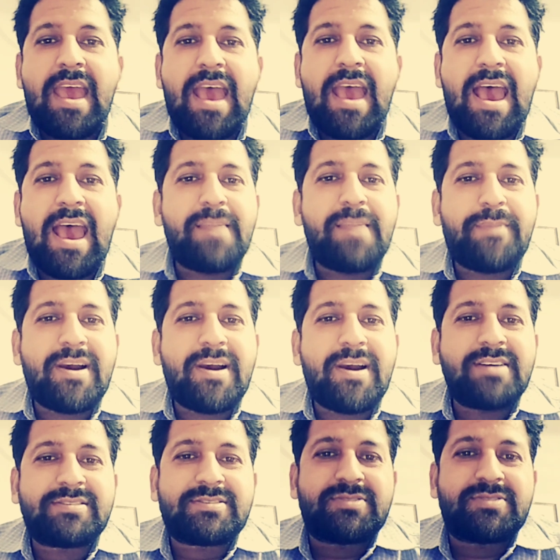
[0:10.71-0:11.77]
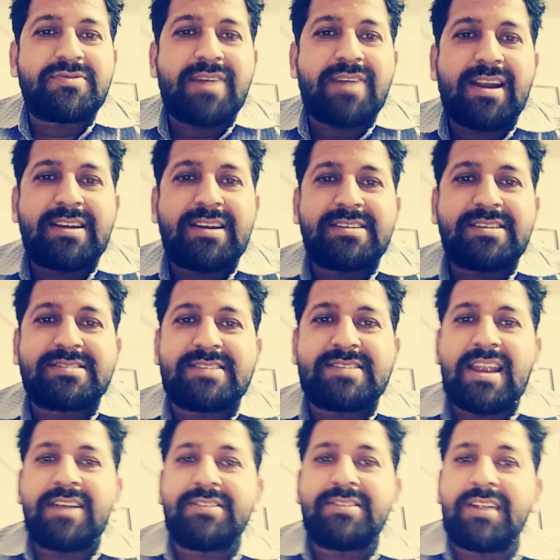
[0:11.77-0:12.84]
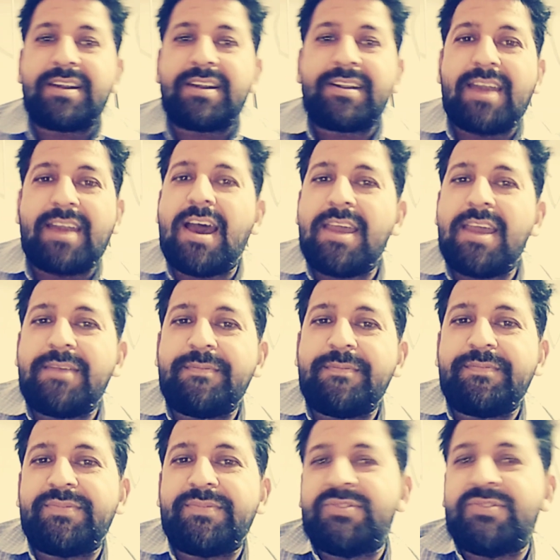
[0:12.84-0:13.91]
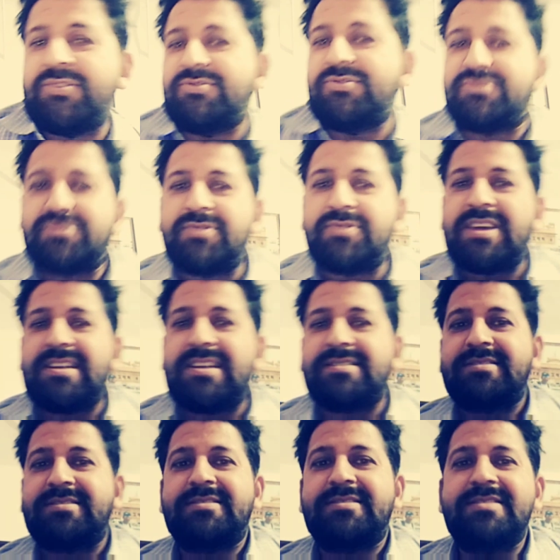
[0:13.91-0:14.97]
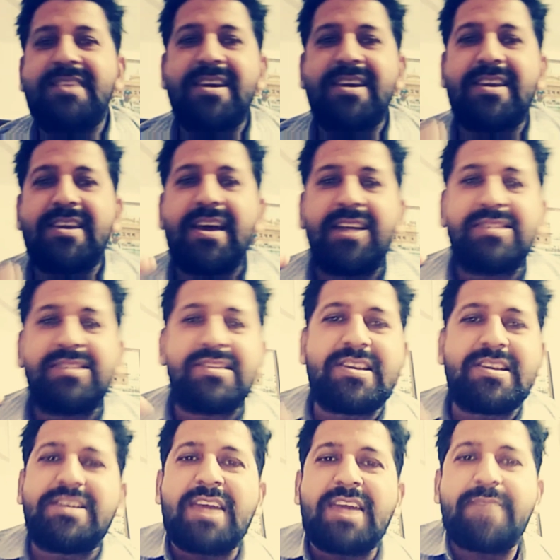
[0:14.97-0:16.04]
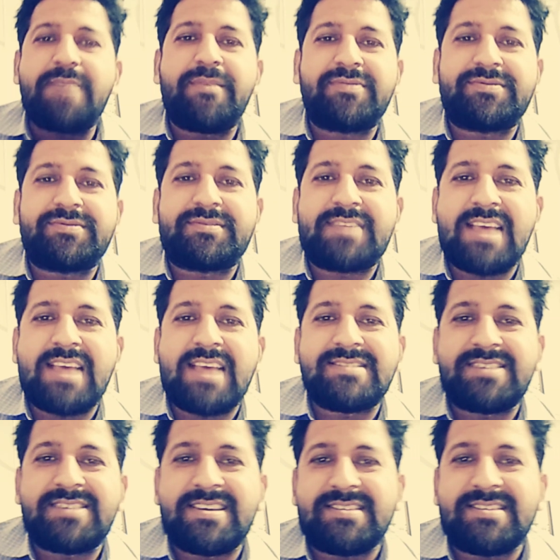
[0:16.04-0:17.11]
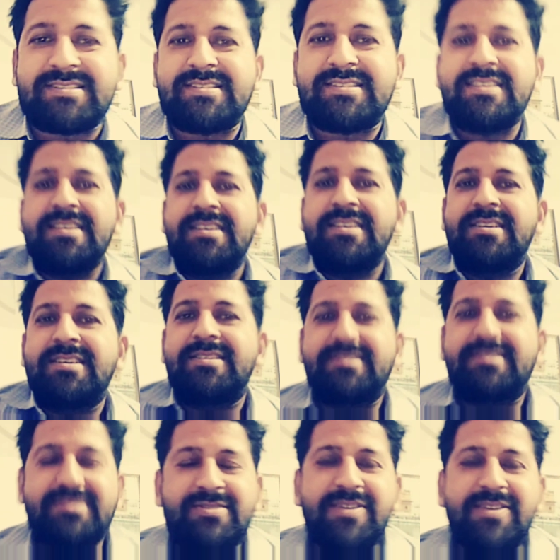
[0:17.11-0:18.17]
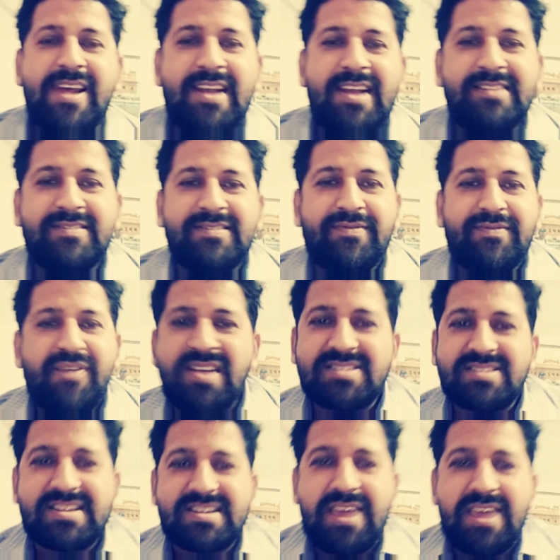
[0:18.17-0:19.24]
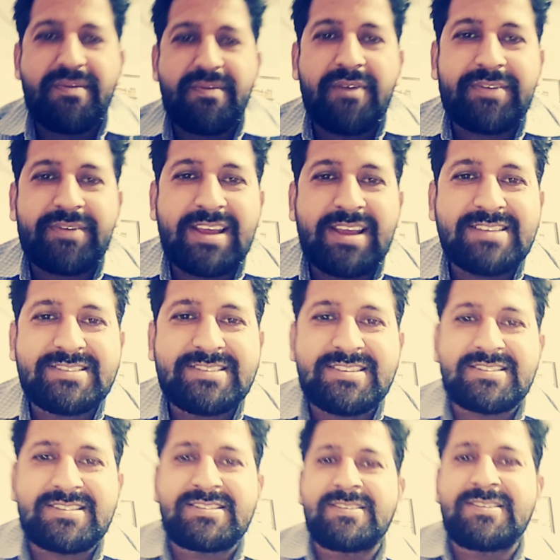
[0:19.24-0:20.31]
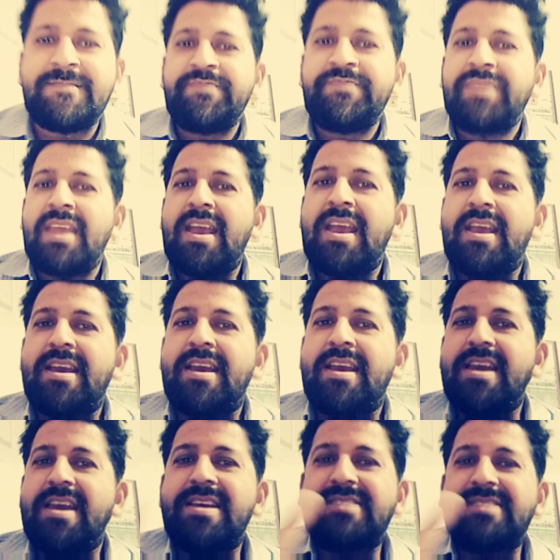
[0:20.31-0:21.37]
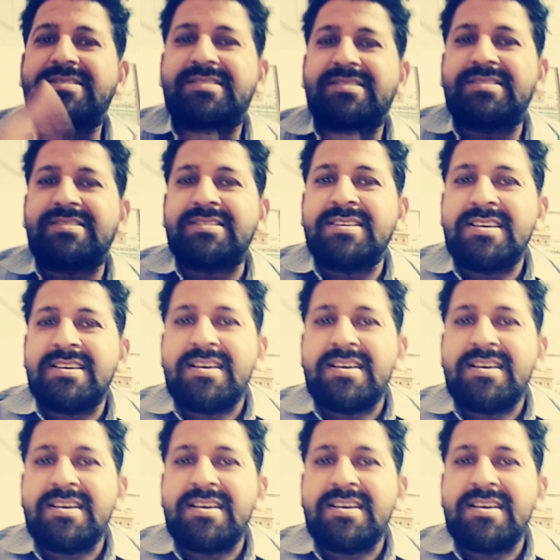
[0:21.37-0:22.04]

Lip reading: help us to understand the time. So students, there are three types of tenses. Students, first type of tenses is